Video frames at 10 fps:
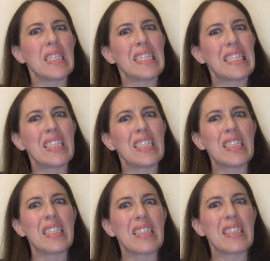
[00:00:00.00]

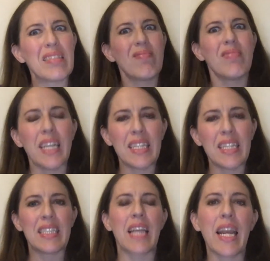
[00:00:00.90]
just
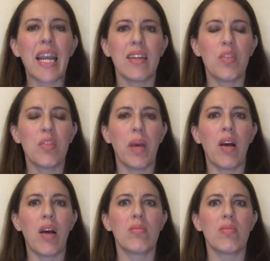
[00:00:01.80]
excited about